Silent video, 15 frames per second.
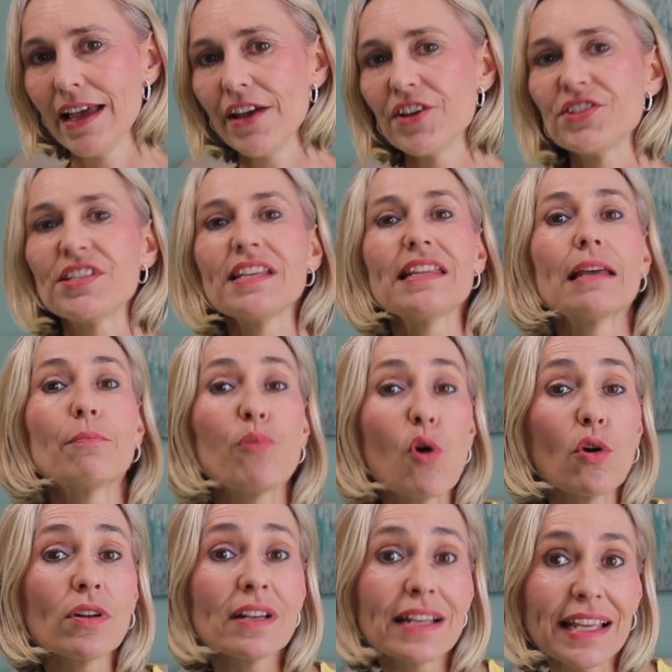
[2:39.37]
You see, the
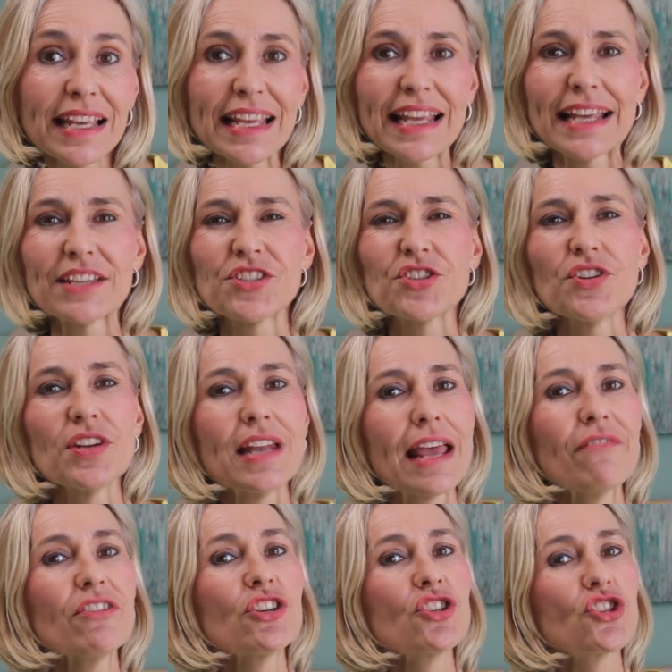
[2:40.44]
important key is to
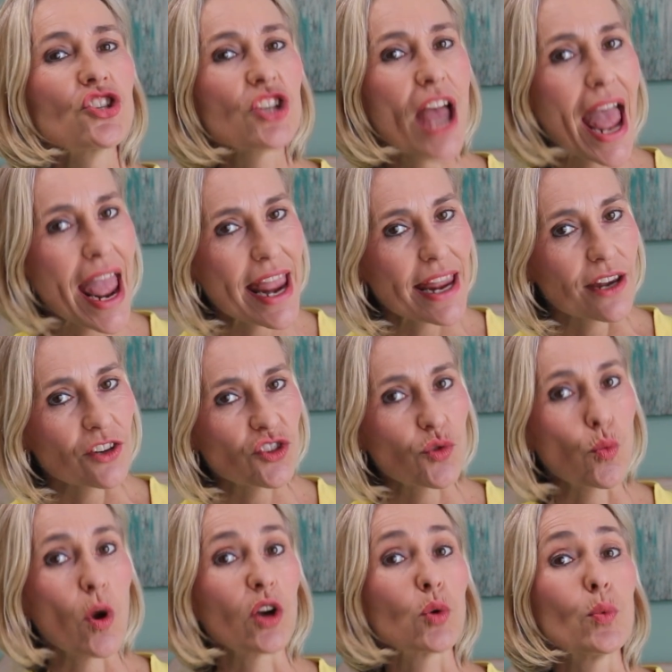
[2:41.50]
never change
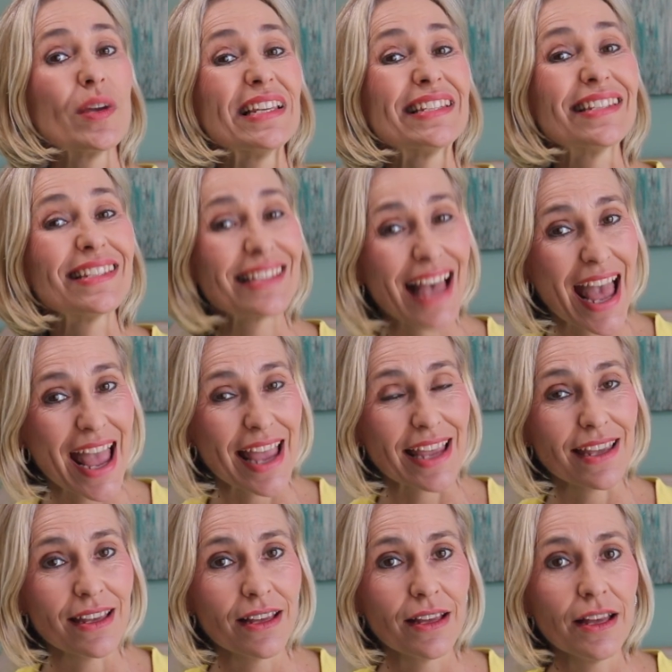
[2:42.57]
what we
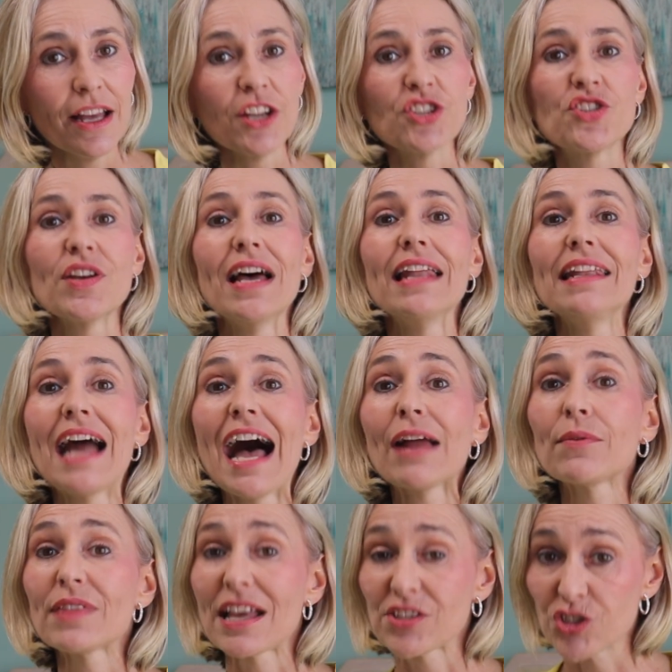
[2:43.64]
say to align
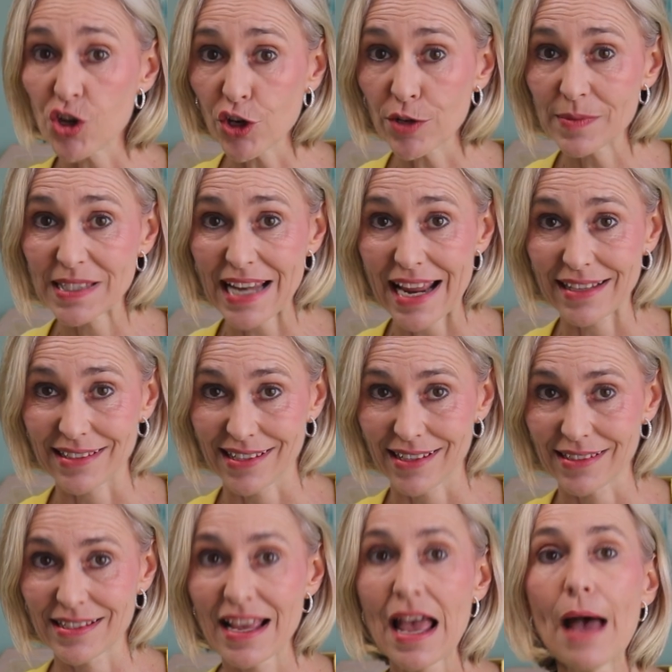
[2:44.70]
with our
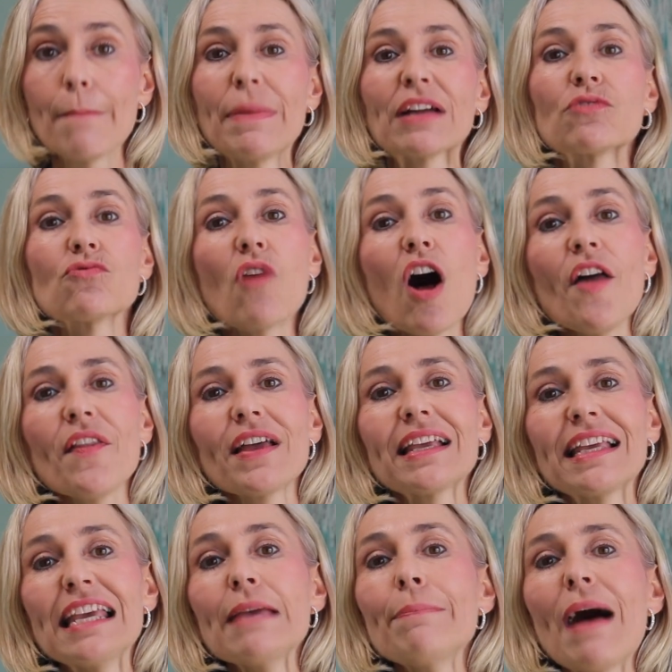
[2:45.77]
circumstances, but rather
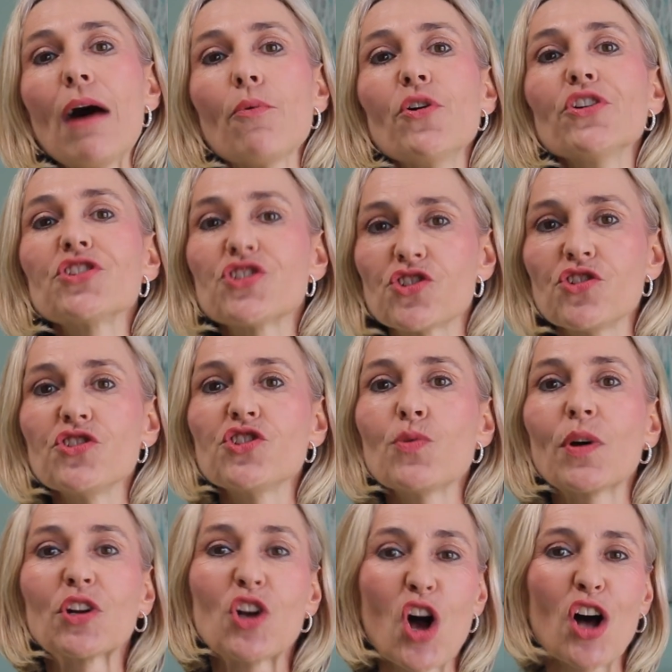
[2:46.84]
keep our words true to
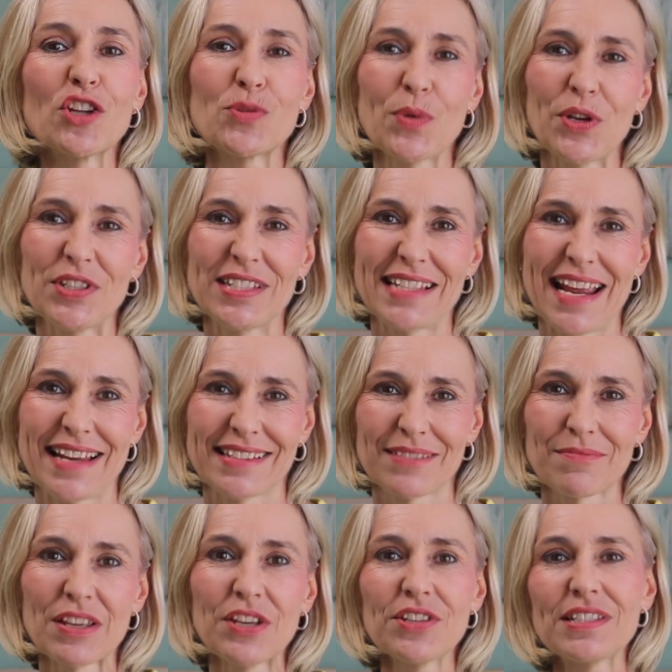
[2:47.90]
what God's Word says.
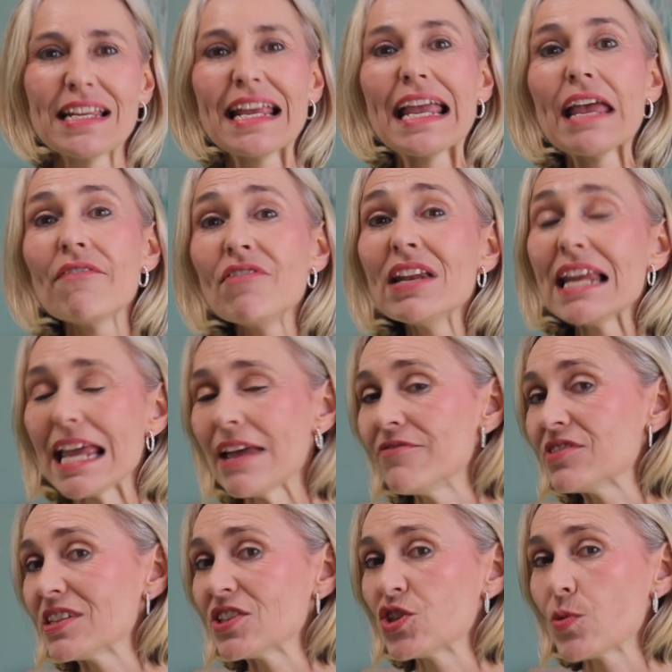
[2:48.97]
You see, even if
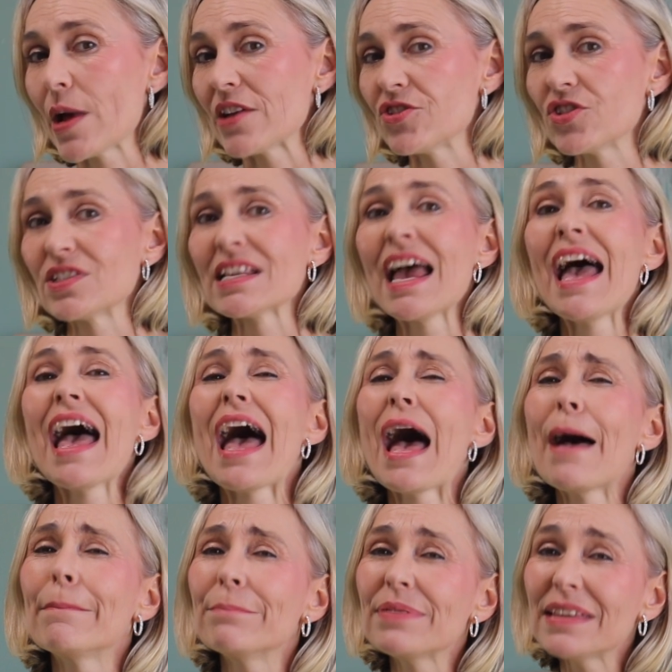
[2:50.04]
situations
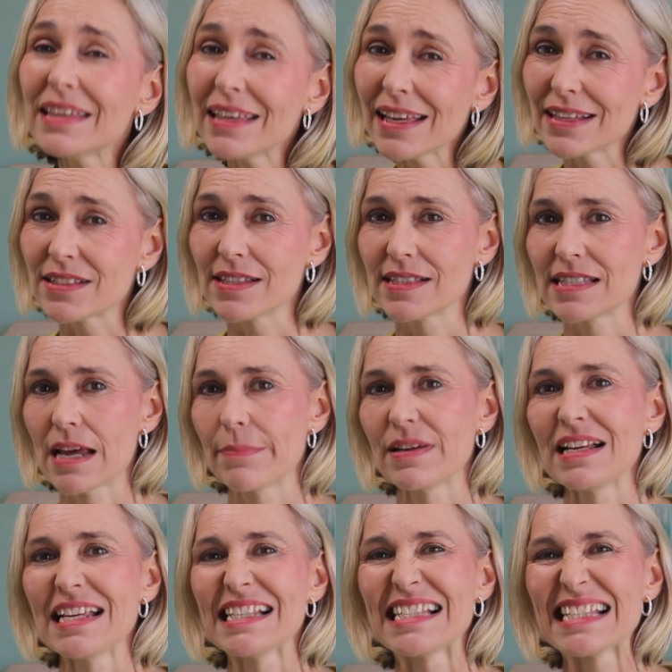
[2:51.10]
appear to
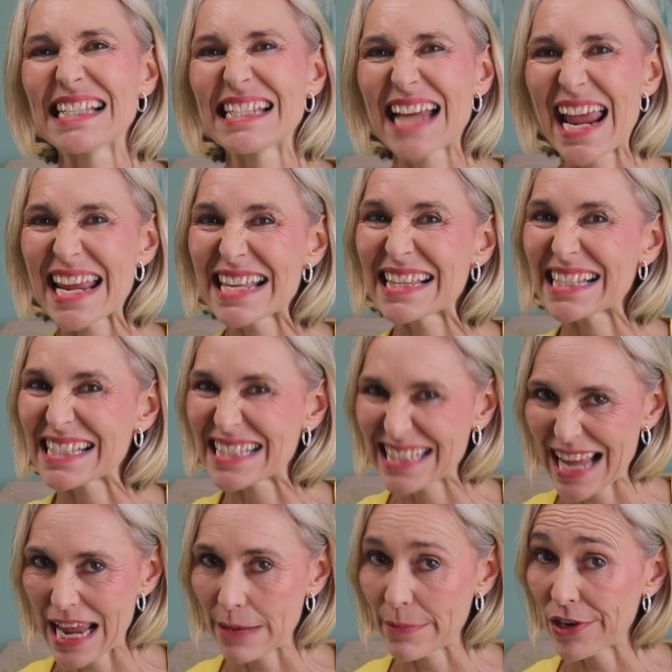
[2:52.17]
stubbornly stay the
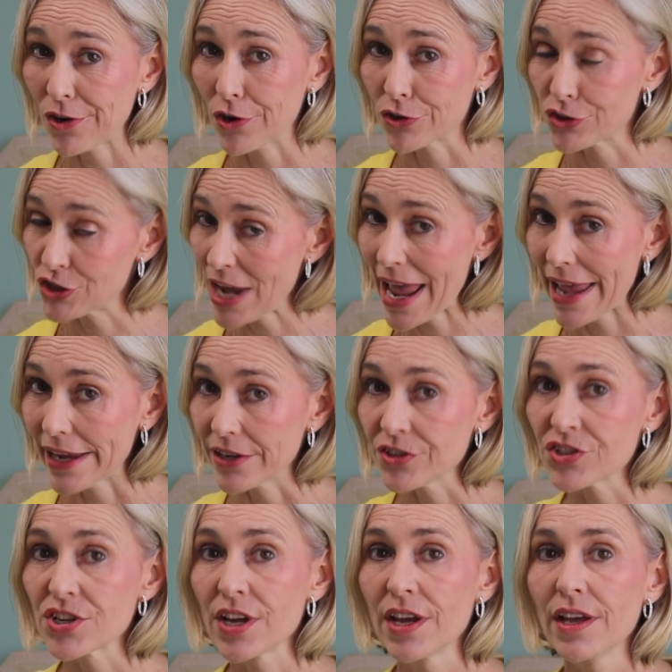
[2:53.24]
same and not
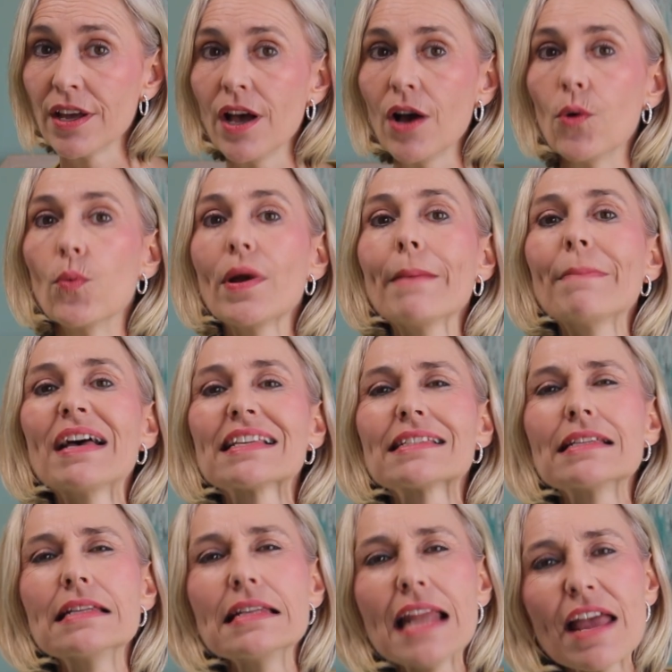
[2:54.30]
change, we must
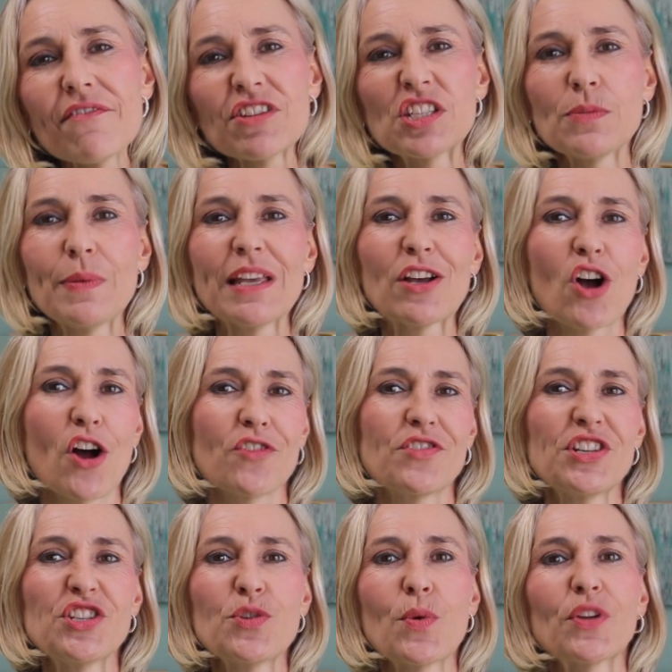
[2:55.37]
never speak
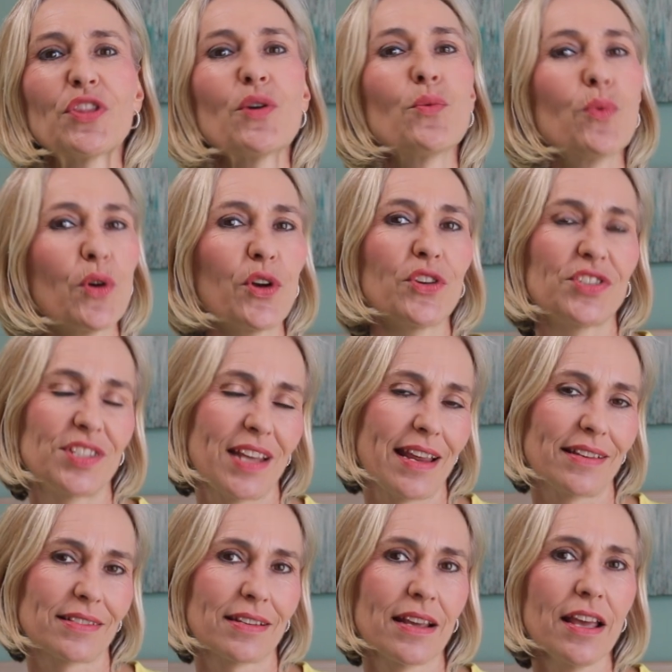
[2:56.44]
contrary to what the word
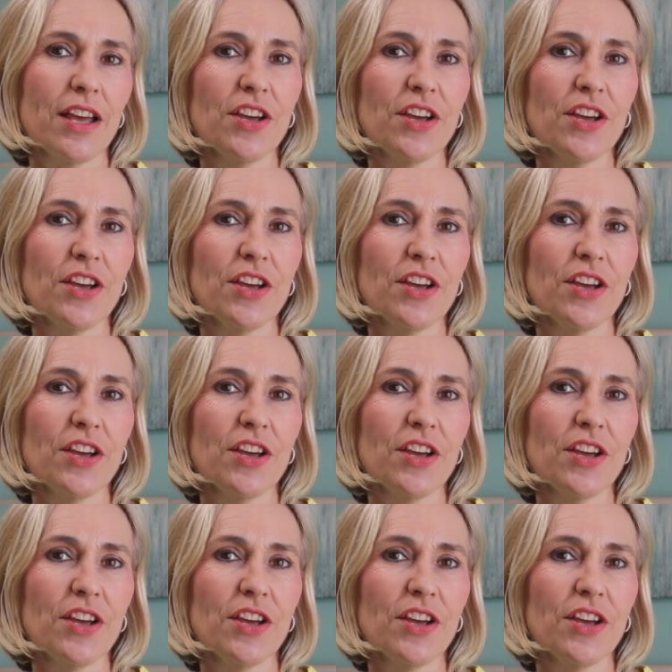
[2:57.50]
says.